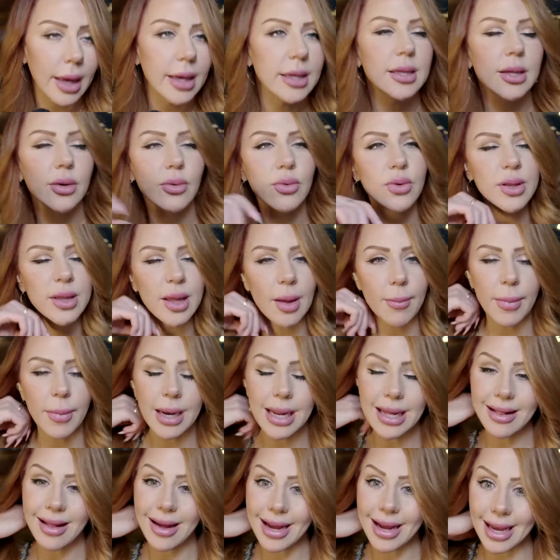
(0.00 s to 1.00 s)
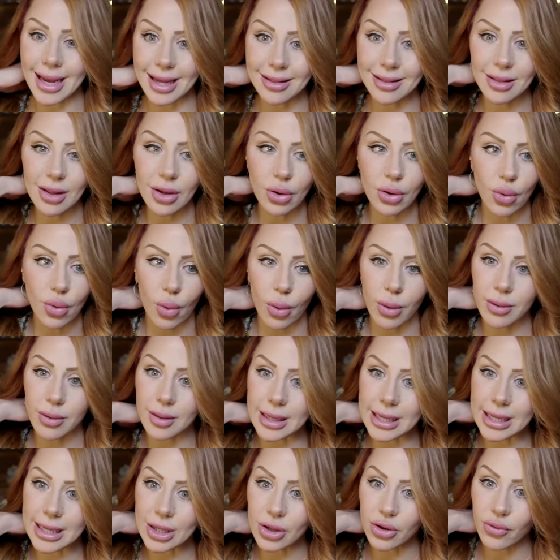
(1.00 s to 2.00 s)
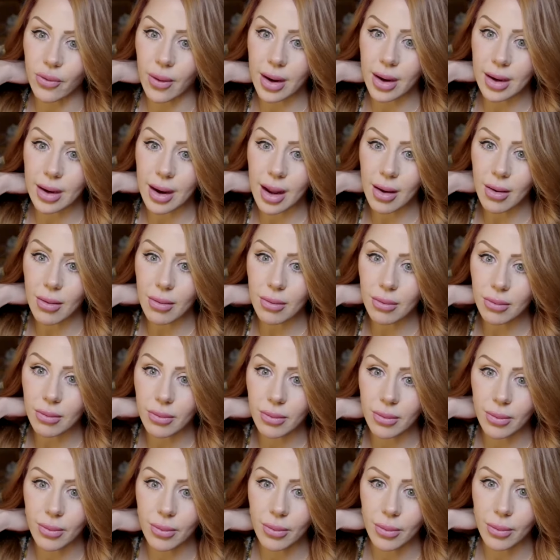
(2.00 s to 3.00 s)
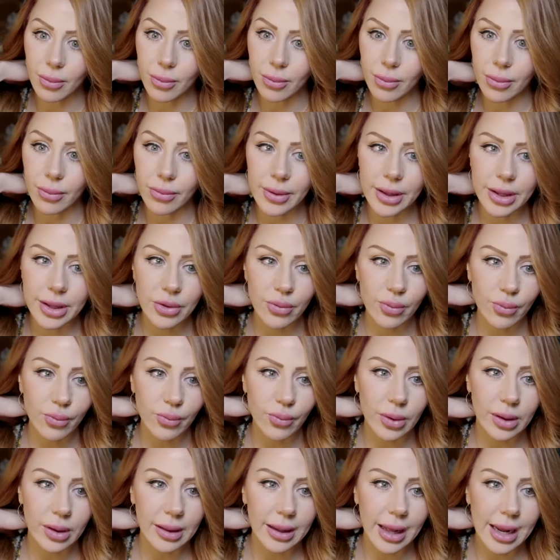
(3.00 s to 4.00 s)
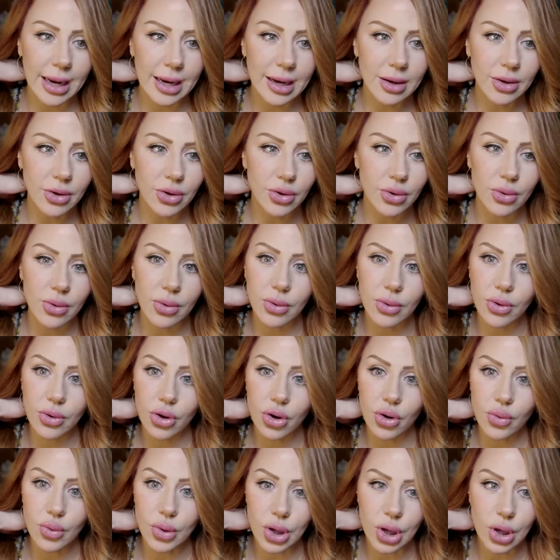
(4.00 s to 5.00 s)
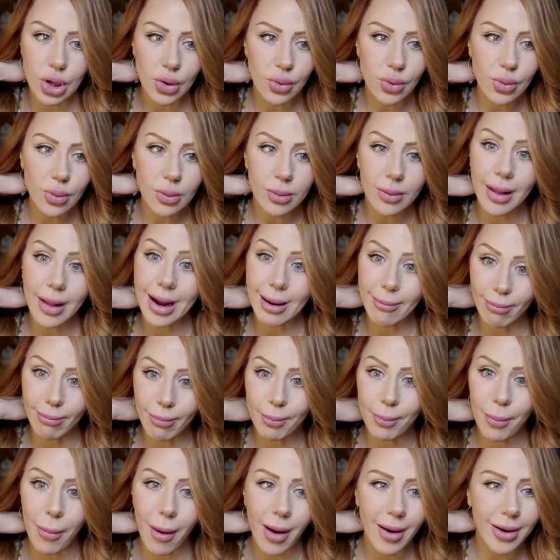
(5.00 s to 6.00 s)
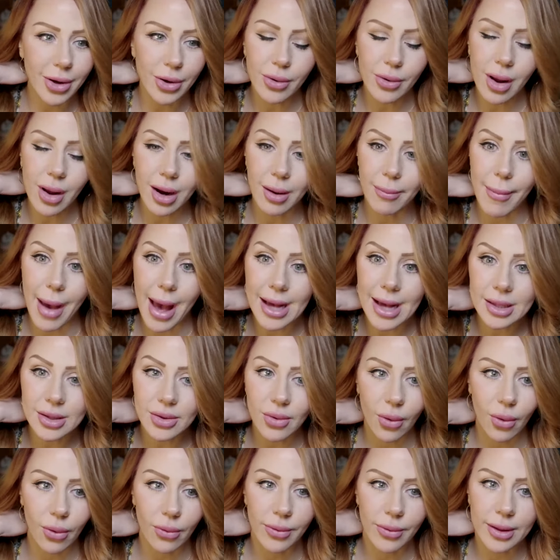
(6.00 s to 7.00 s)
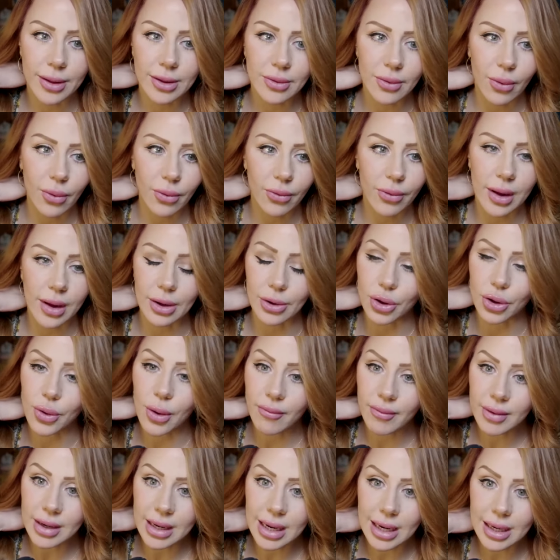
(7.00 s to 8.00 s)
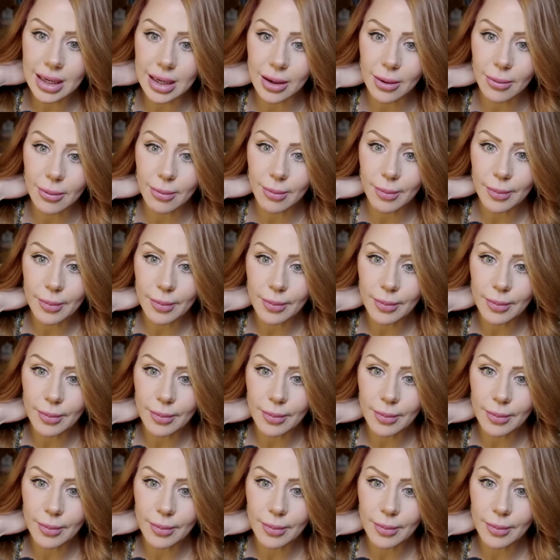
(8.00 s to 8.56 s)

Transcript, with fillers: Is there somebody like in the Northeast right now that's related to you? Like, what? You're not a masshole. That's the whole thing. Do you have any idea?